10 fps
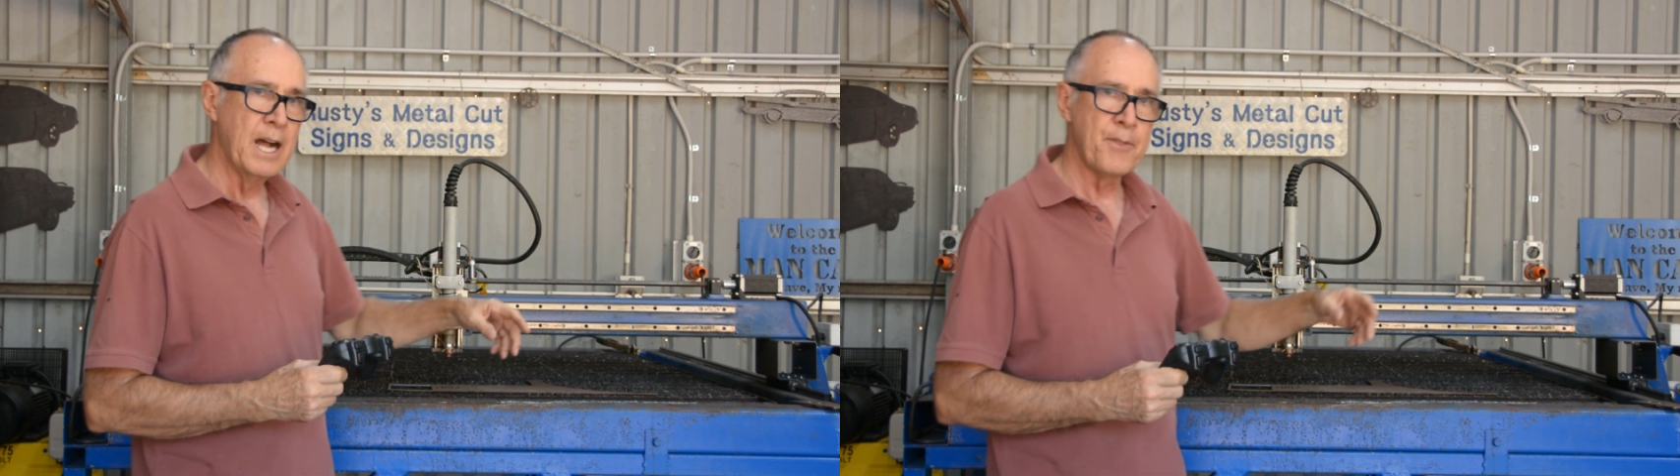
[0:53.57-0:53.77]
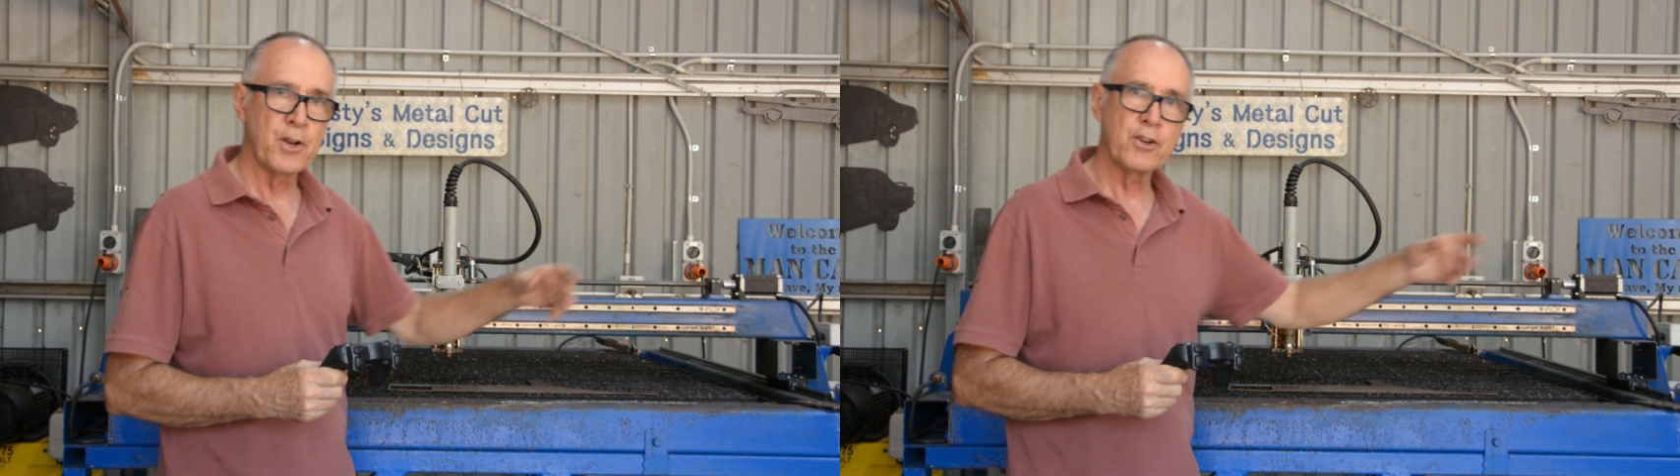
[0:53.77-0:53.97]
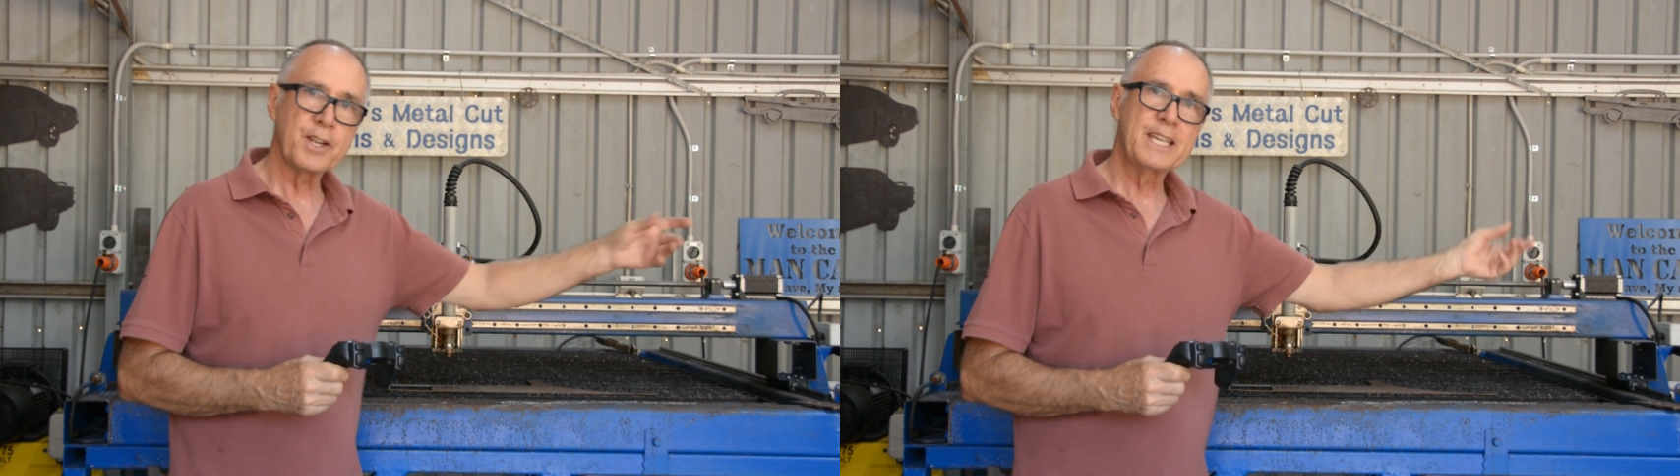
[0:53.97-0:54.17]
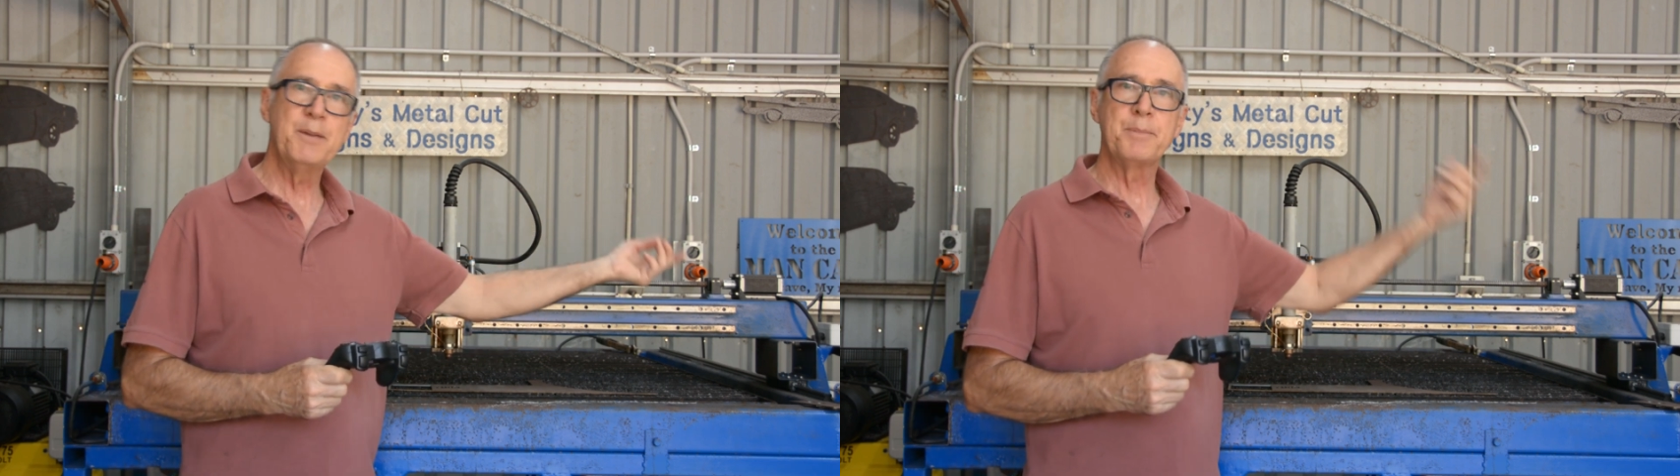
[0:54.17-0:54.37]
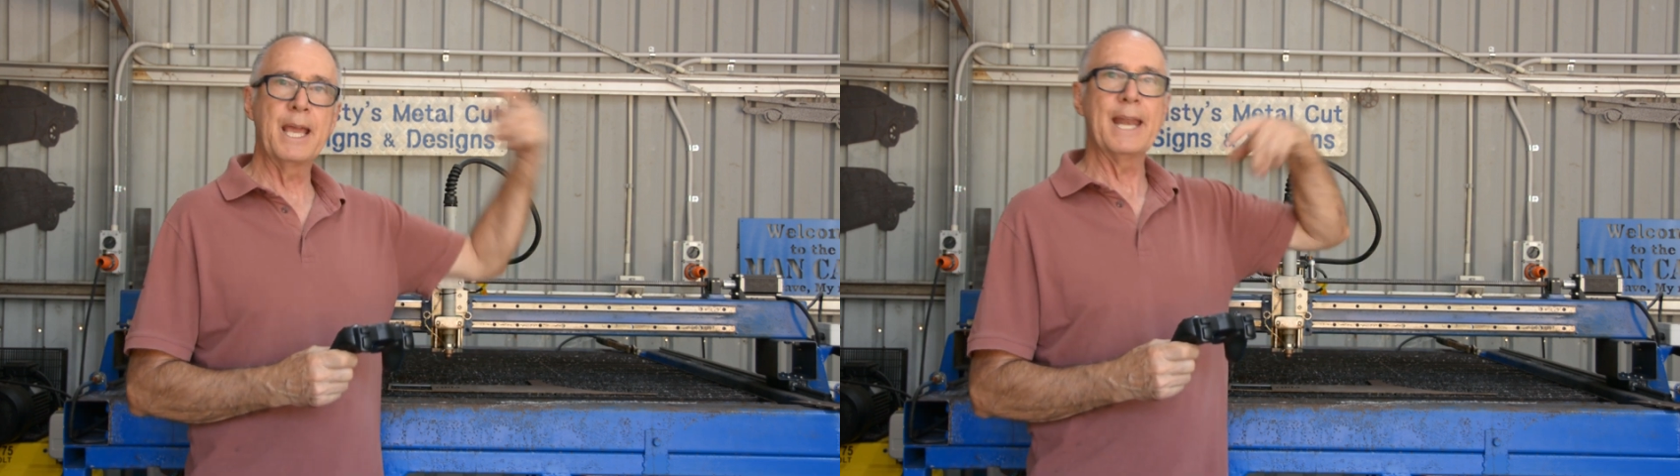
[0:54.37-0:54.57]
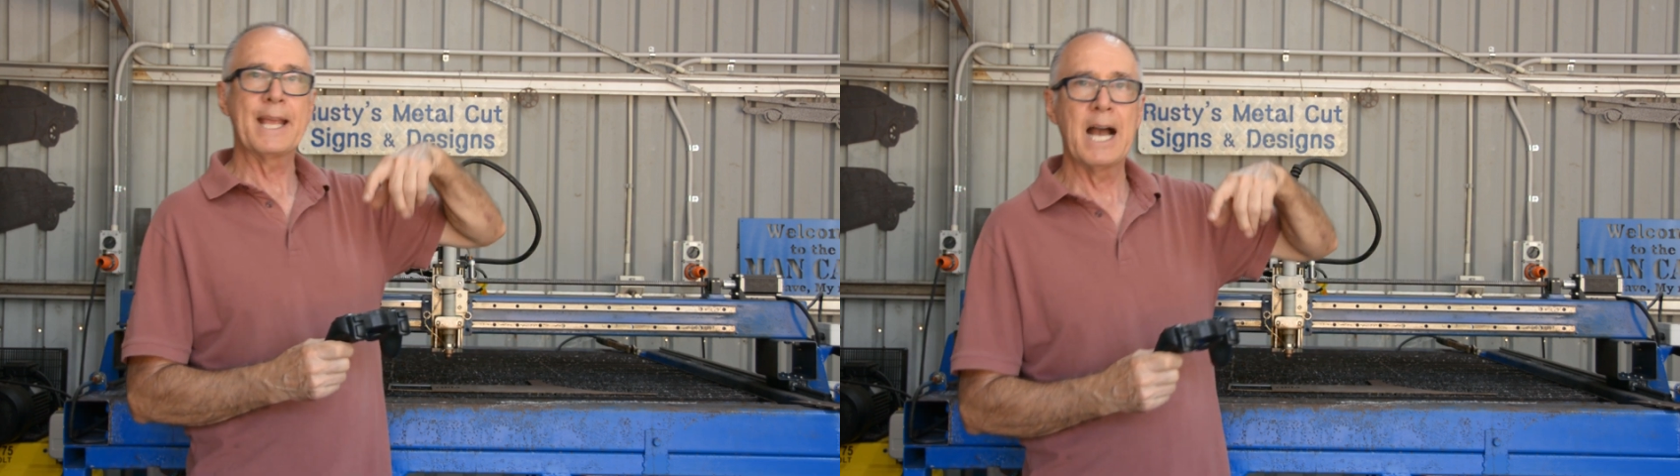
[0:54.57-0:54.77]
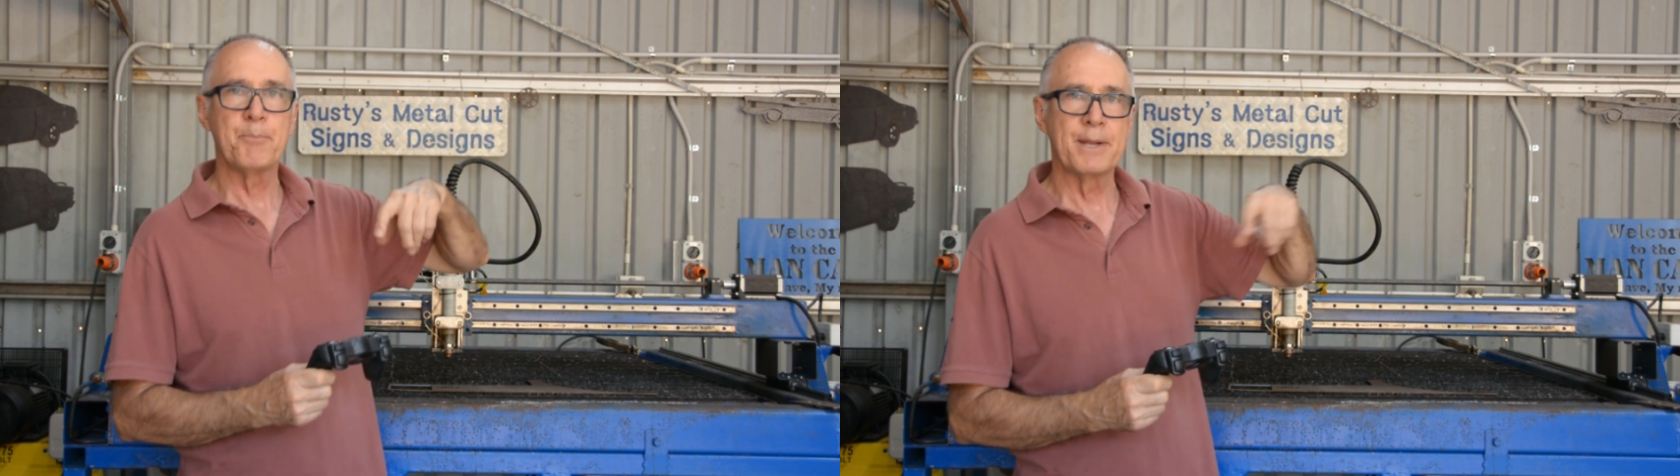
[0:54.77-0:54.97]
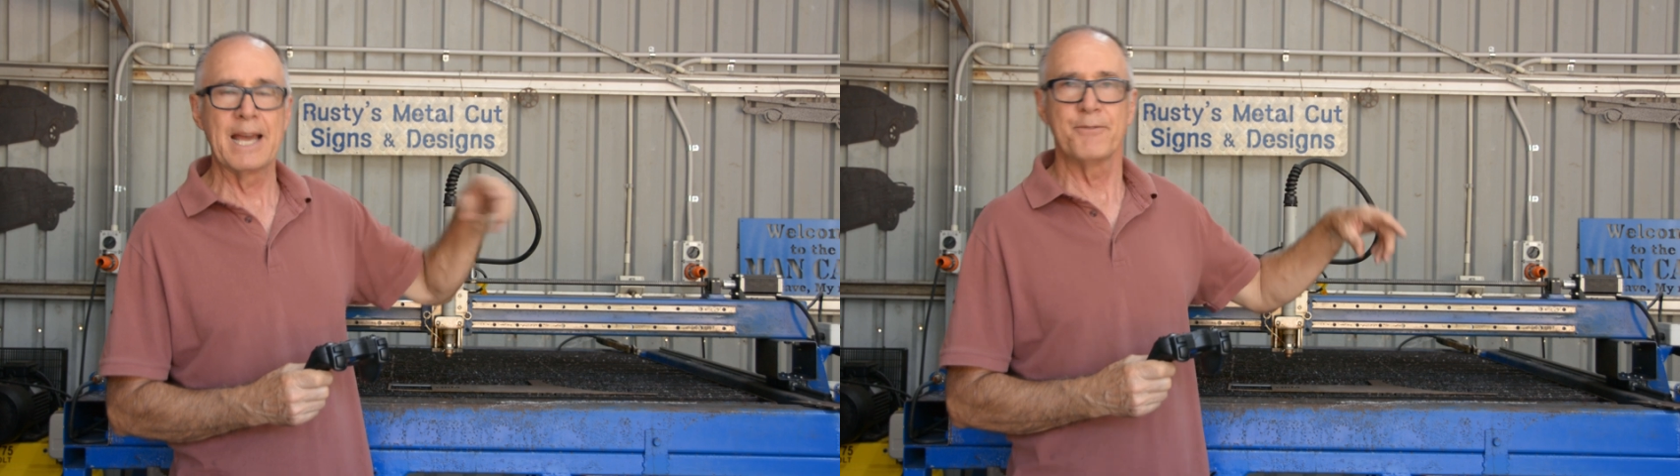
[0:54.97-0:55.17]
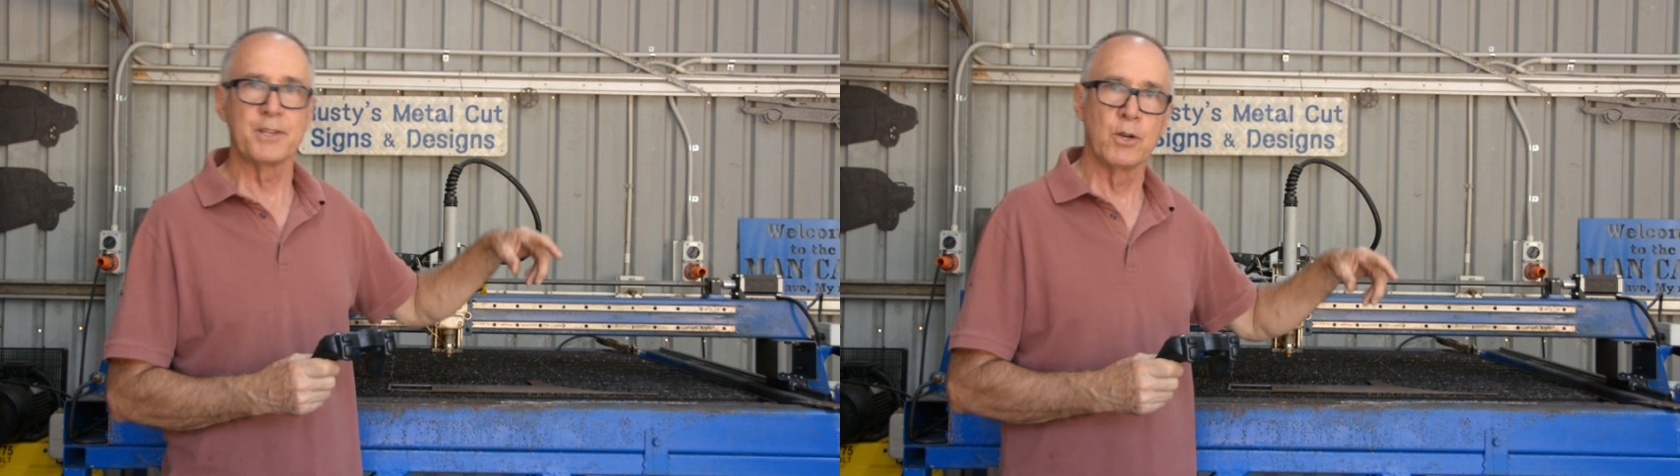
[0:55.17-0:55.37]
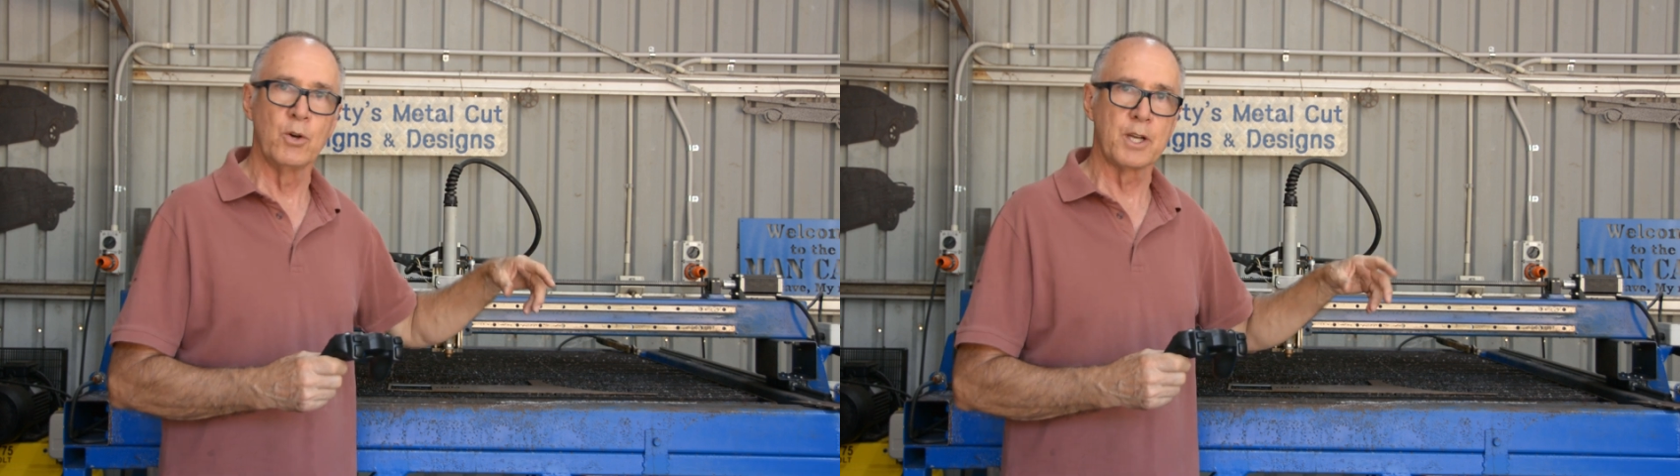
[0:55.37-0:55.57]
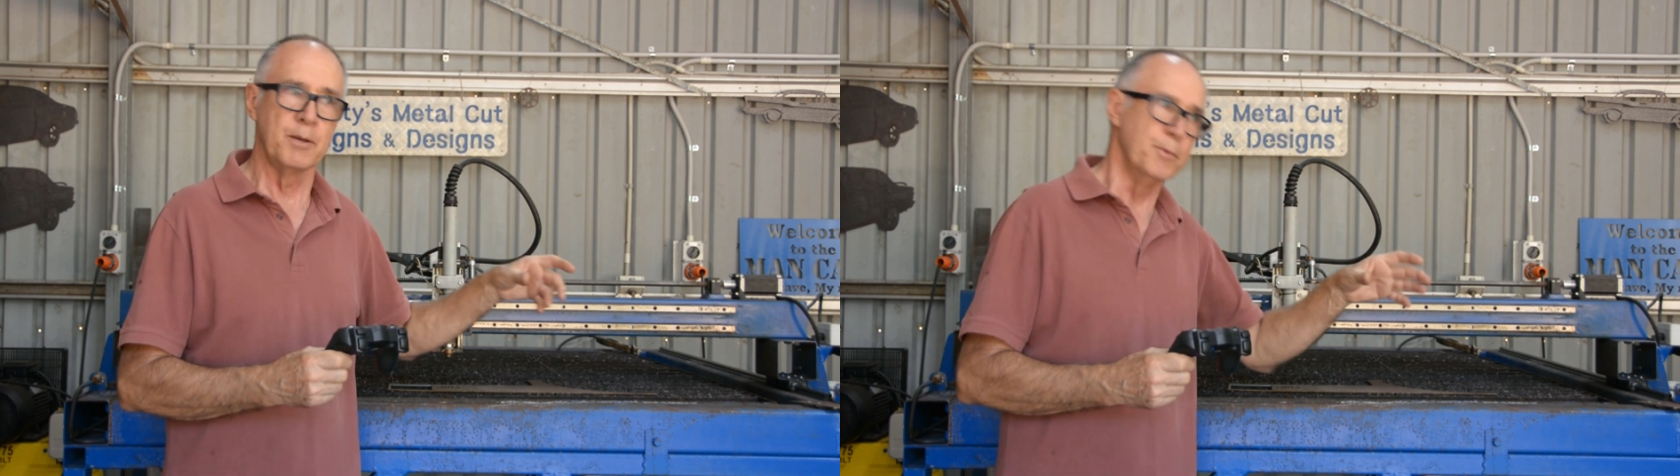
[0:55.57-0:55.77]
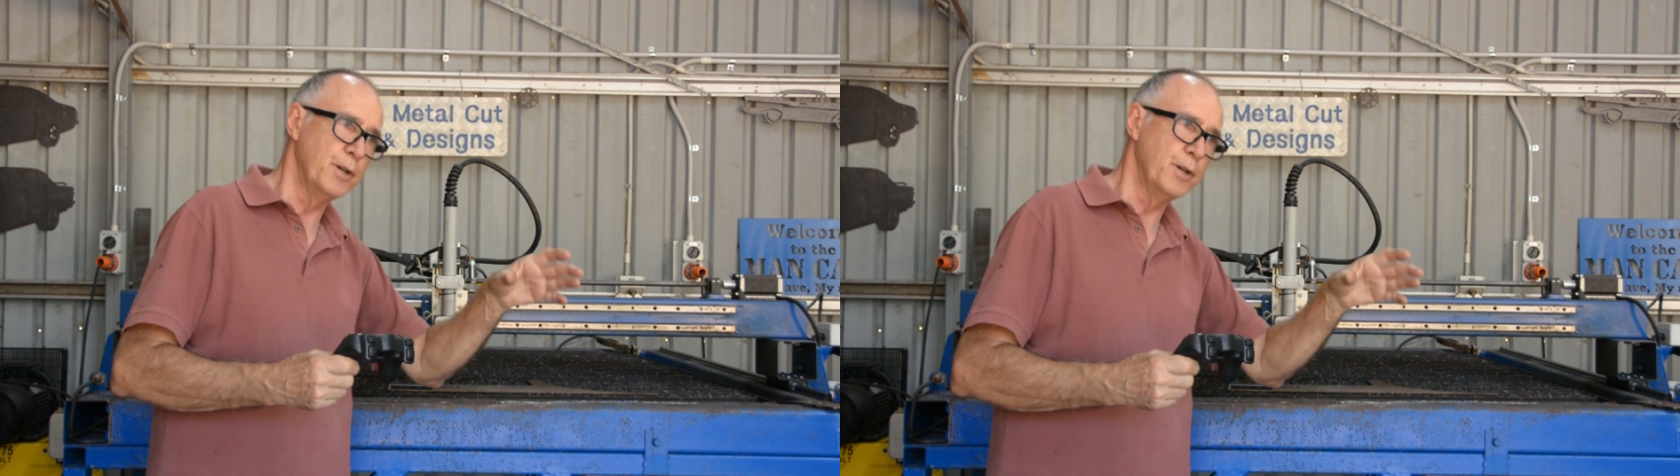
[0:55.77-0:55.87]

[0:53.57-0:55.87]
and then I've got to keep getting up and having a look and